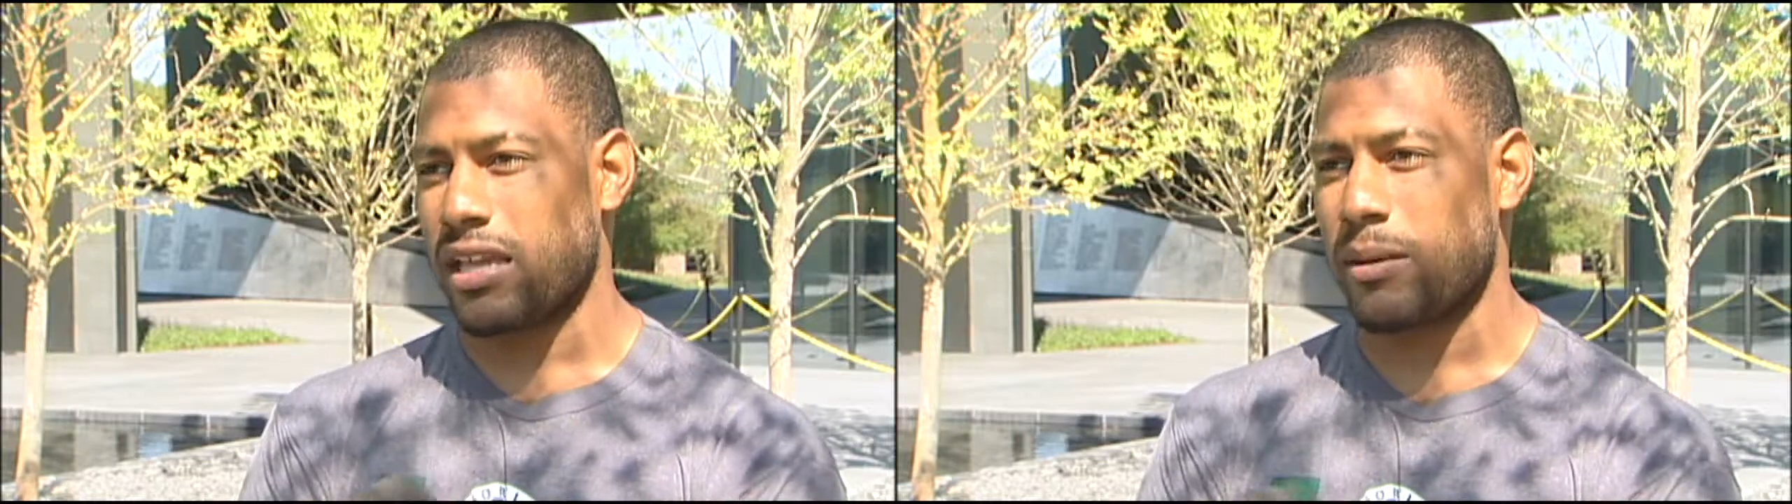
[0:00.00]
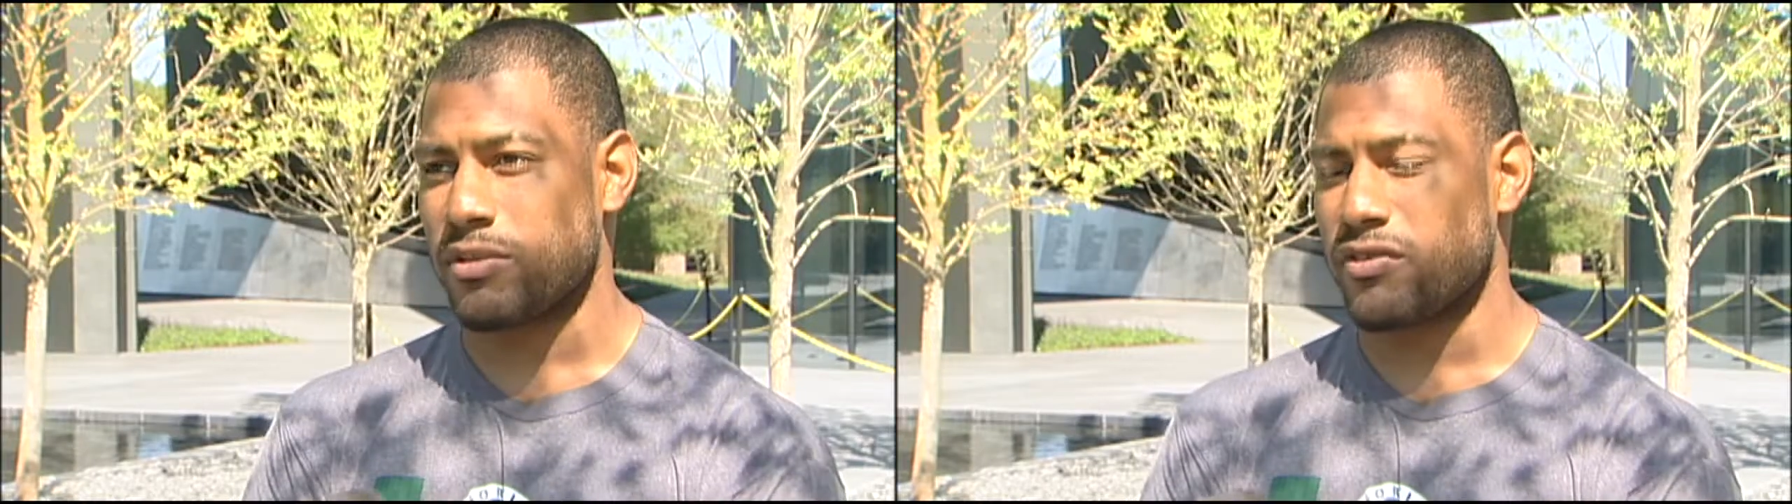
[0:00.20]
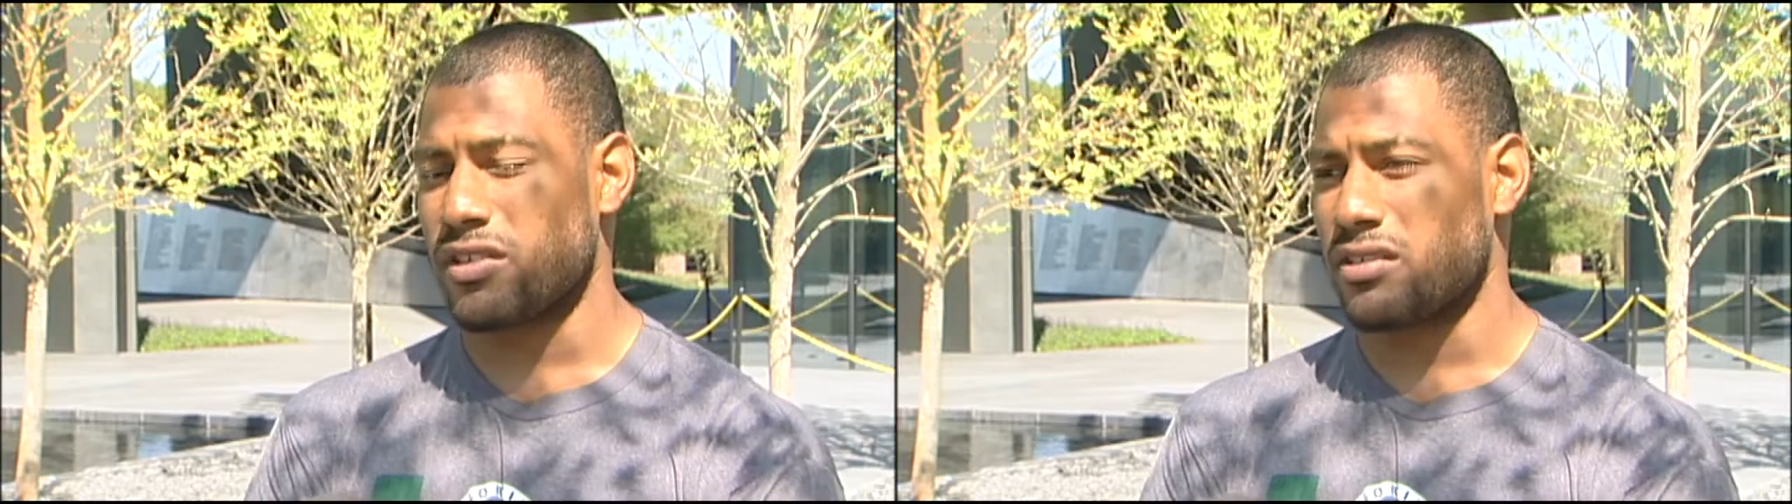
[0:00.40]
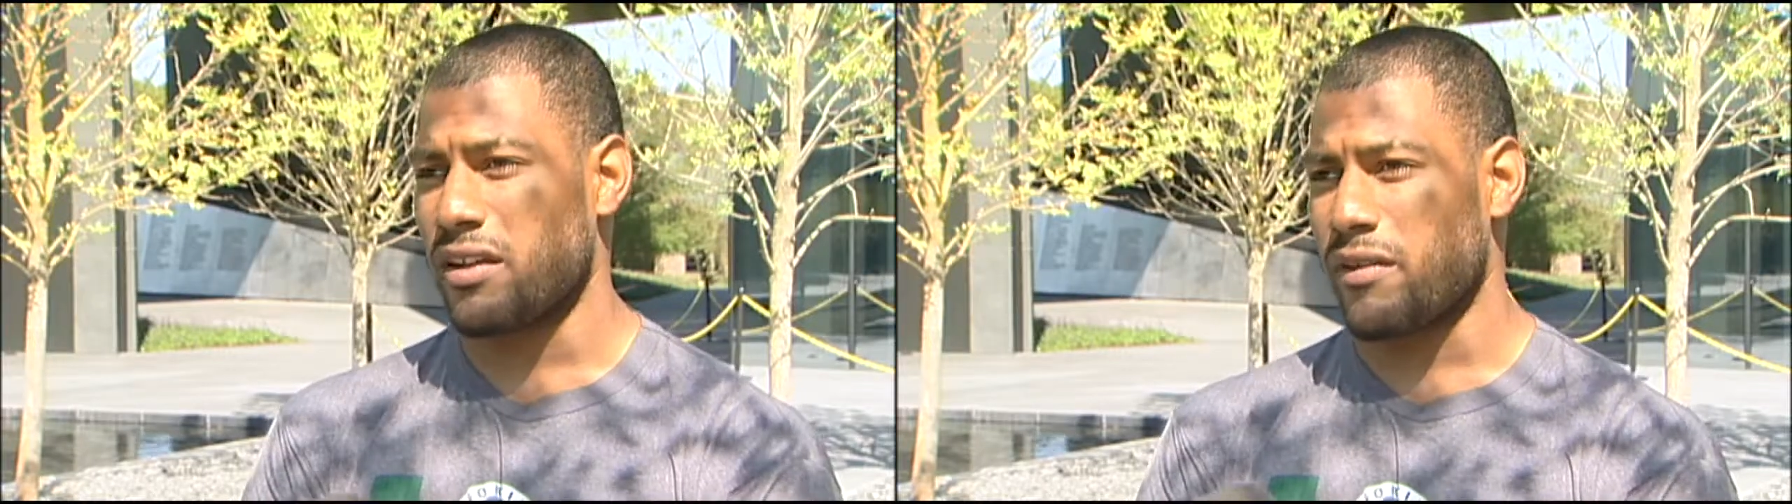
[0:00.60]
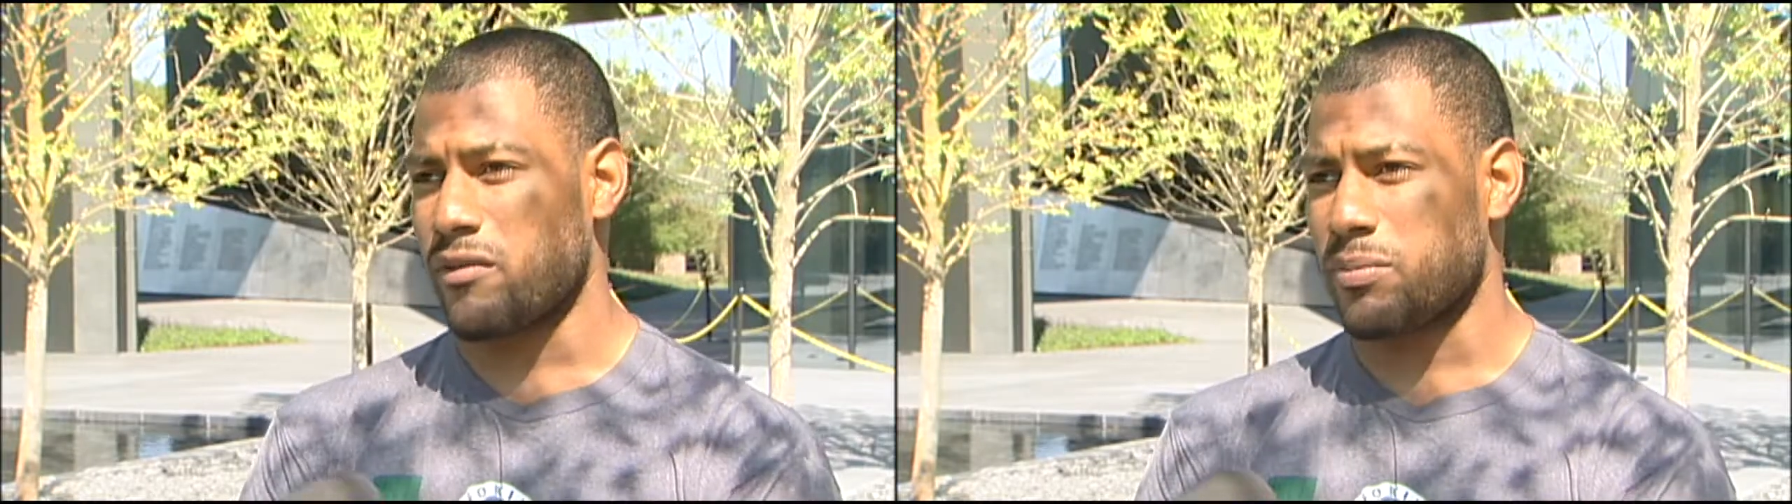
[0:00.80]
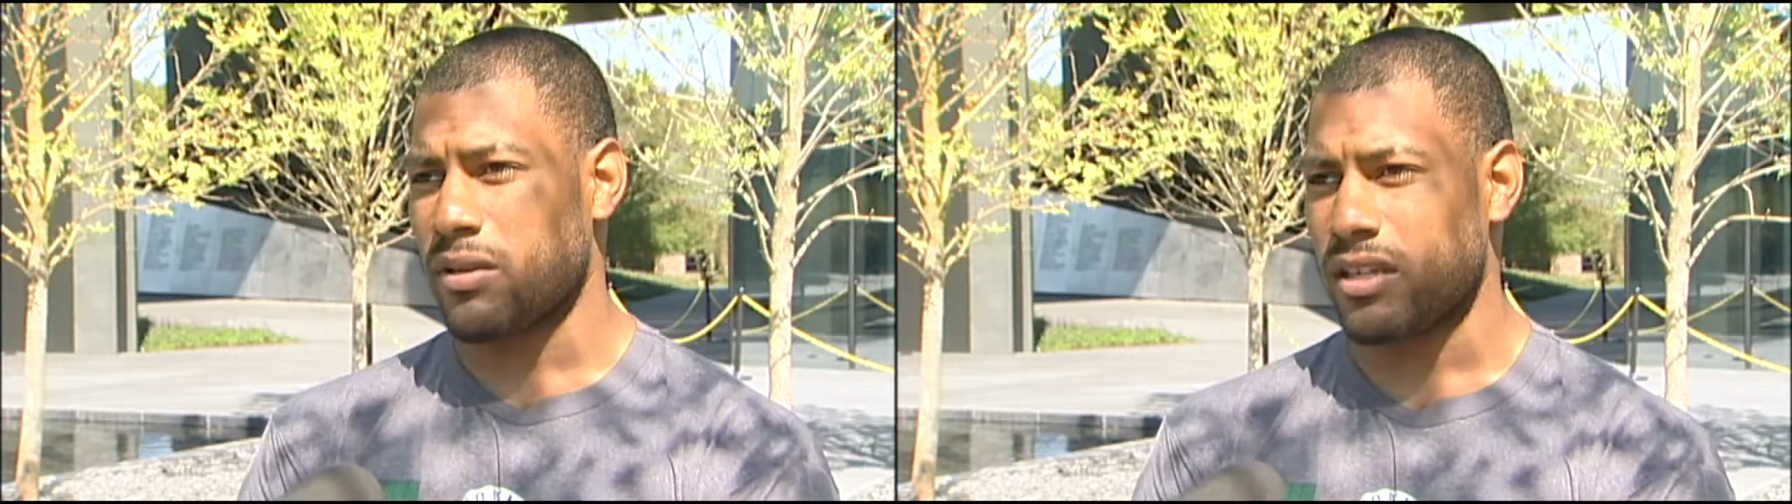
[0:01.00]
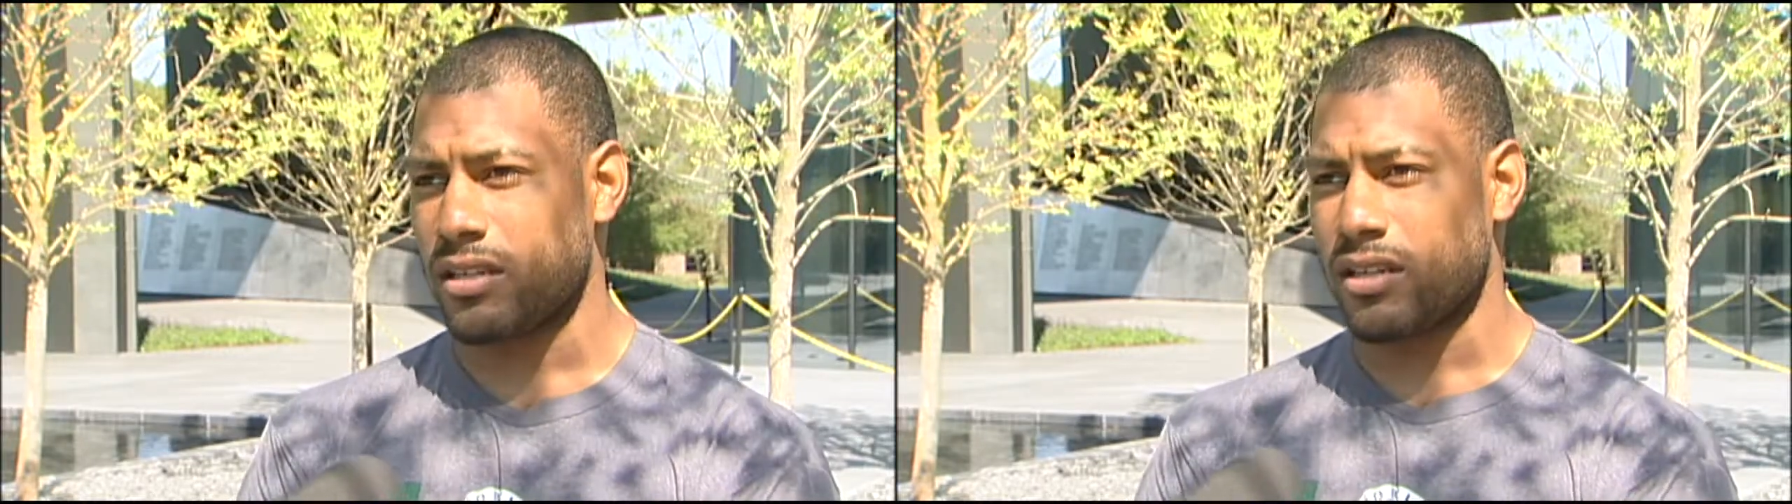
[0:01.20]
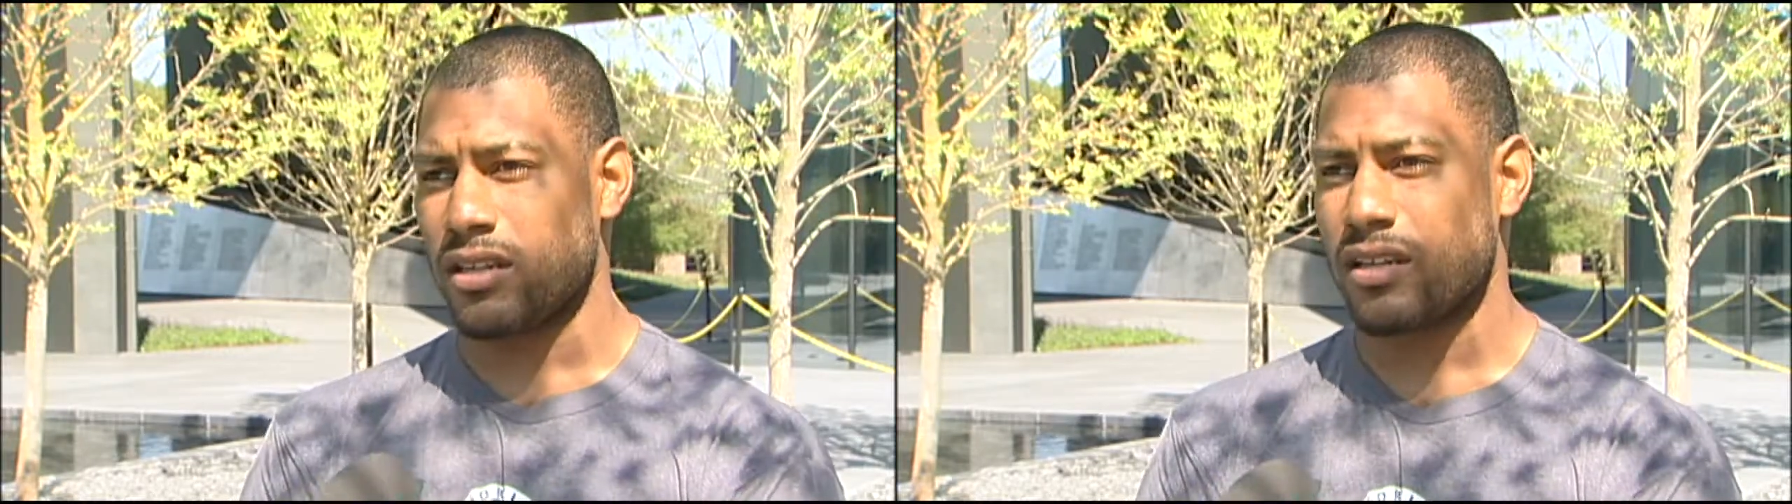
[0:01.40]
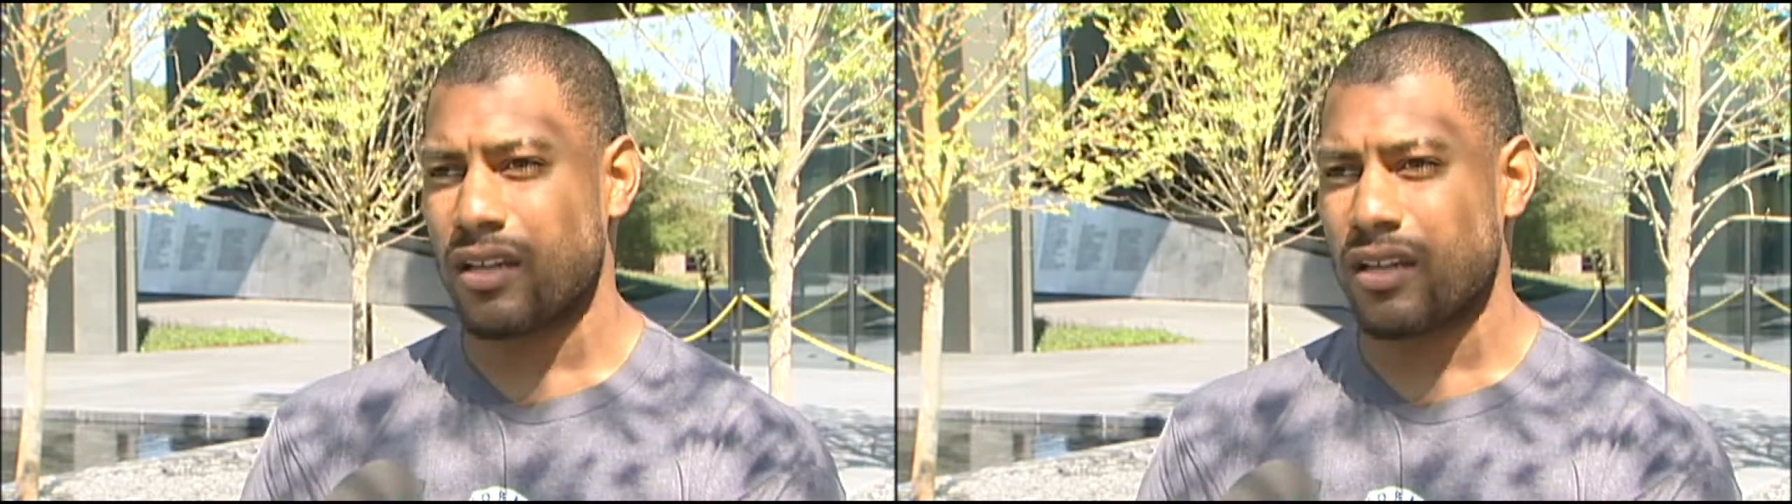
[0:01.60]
atmospheres I've ever played in,